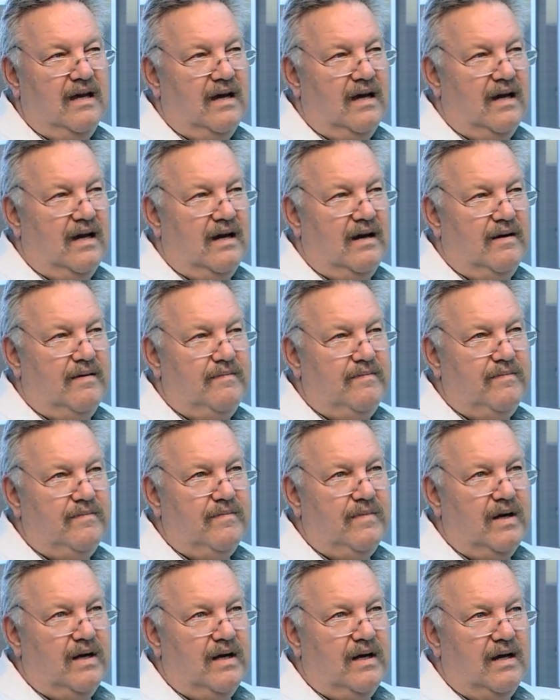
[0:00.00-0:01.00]
um,
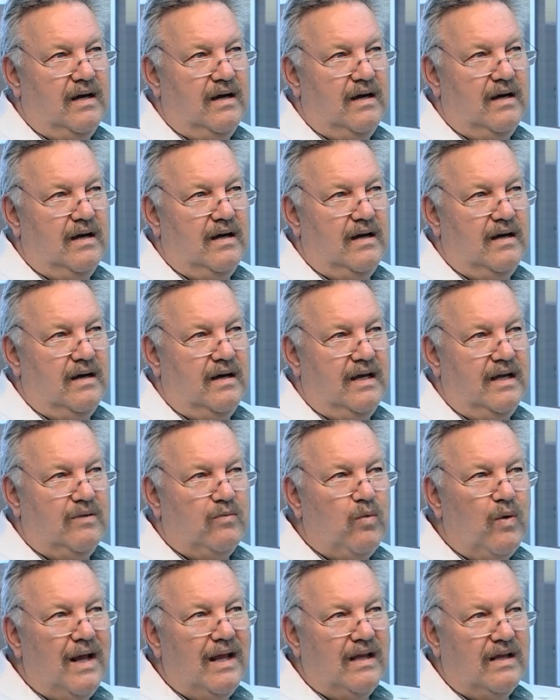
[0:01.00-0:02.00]
uh, uh, and
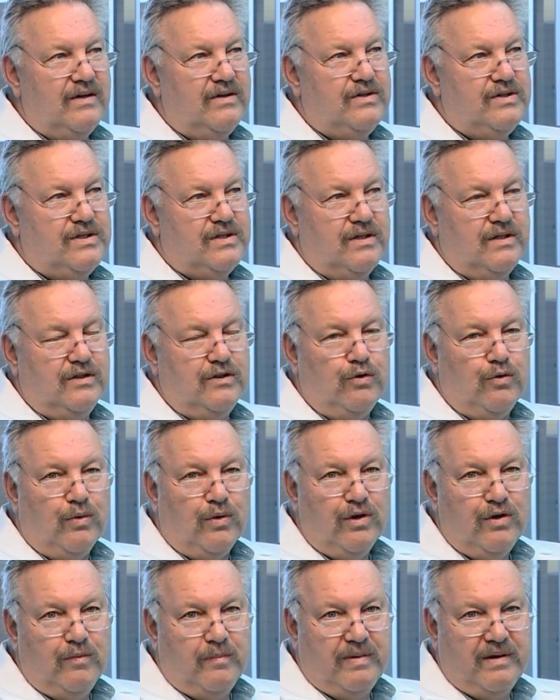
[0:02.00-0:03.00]
well understood
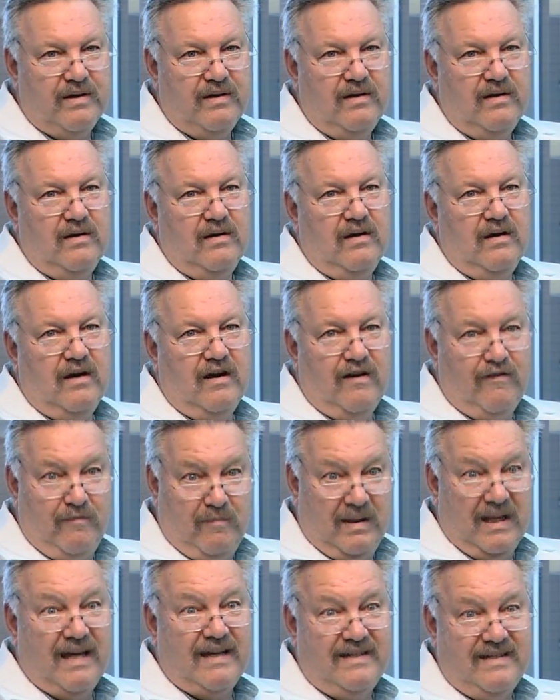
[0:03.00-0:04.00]
group of
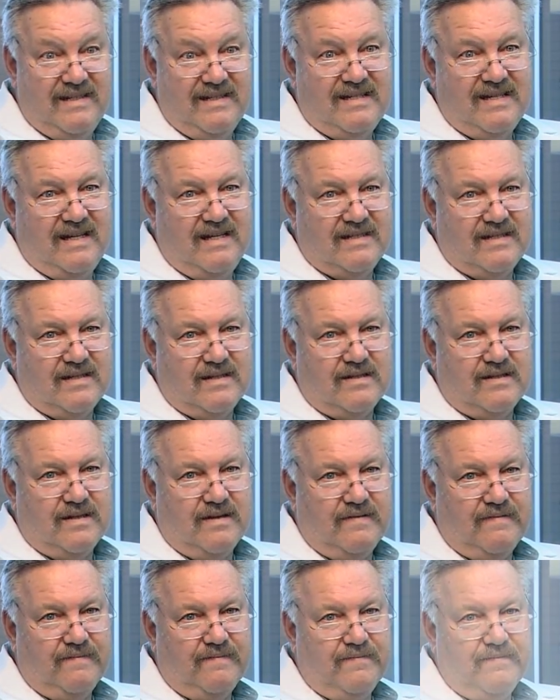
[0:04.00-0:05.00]
blood diseases.
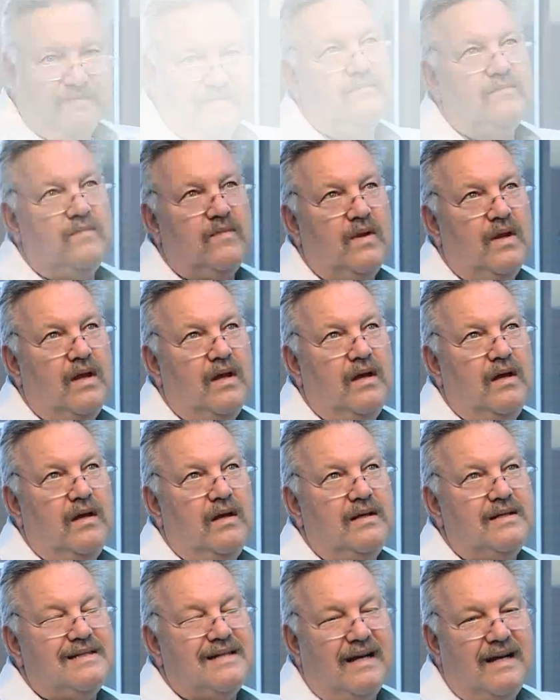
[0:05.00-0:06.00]

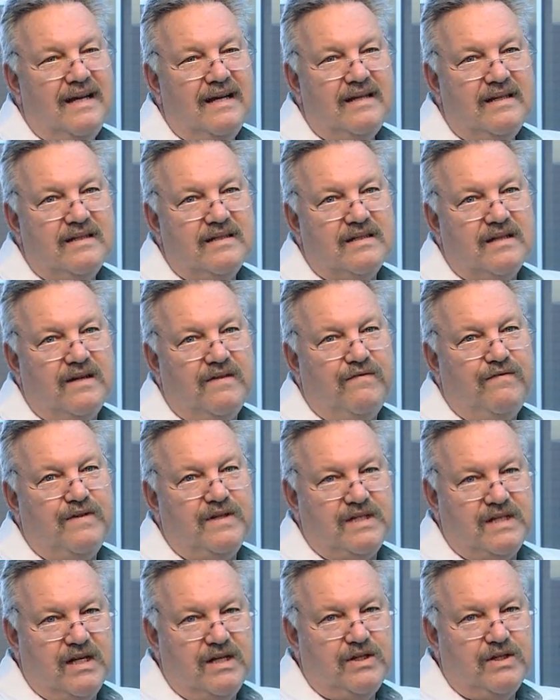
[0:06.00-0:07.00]
Scientists and
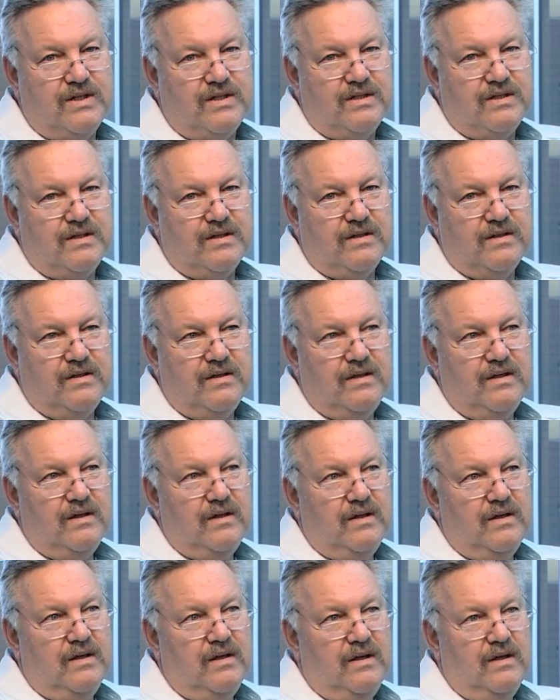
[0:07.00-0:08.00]
physicians
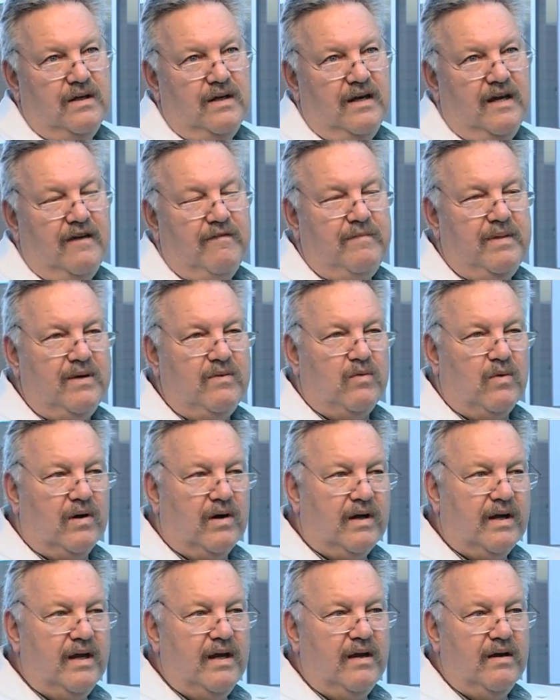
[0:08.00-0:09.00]
have been
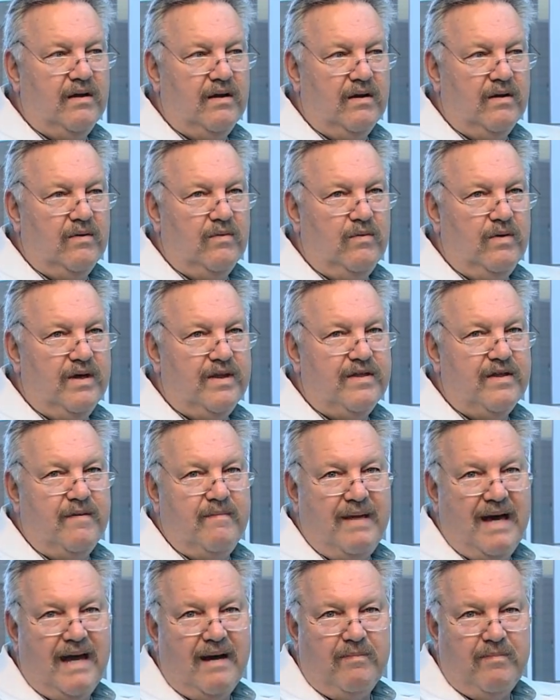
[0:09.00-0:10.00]
working with
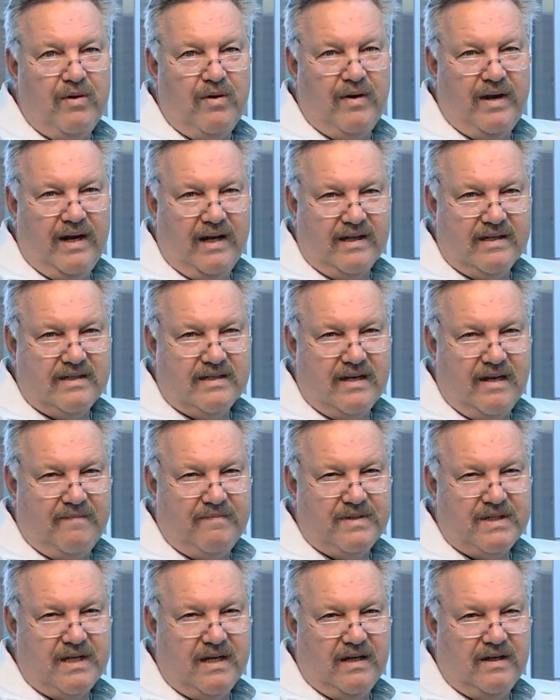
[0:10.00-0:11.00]
hematopoietic stem
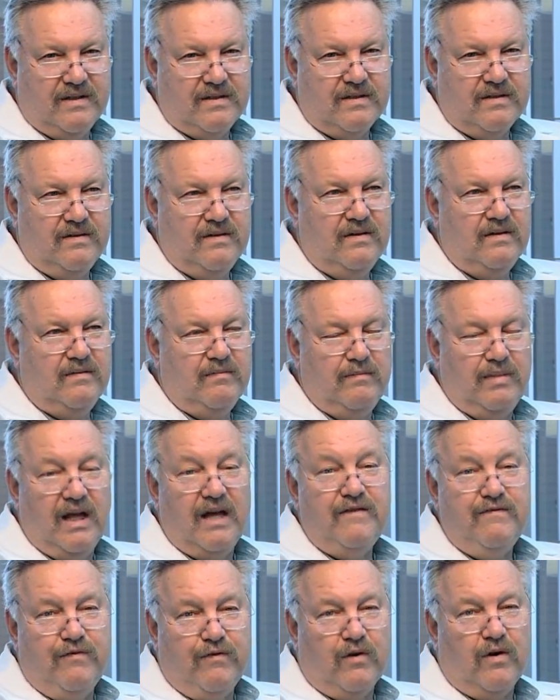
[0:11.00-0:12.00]
cells,
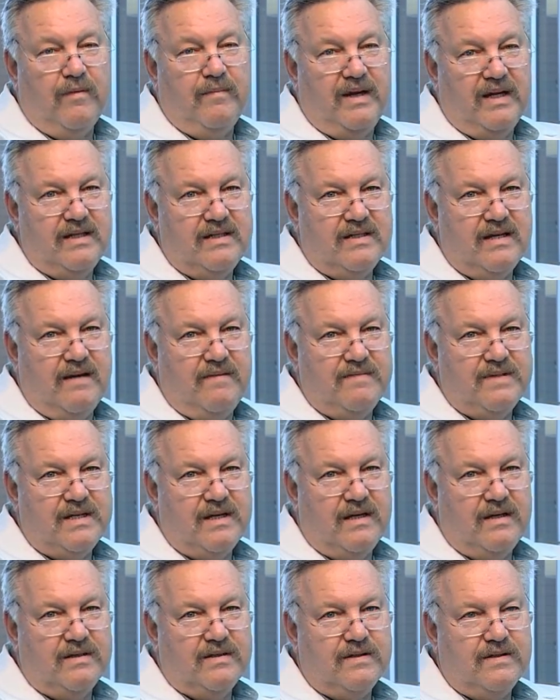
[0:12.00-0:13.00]
blood forming stem
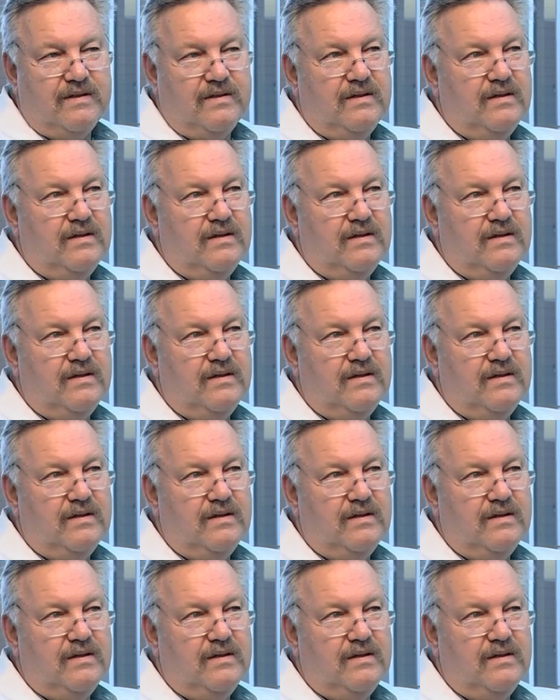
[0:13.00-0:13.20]
cells,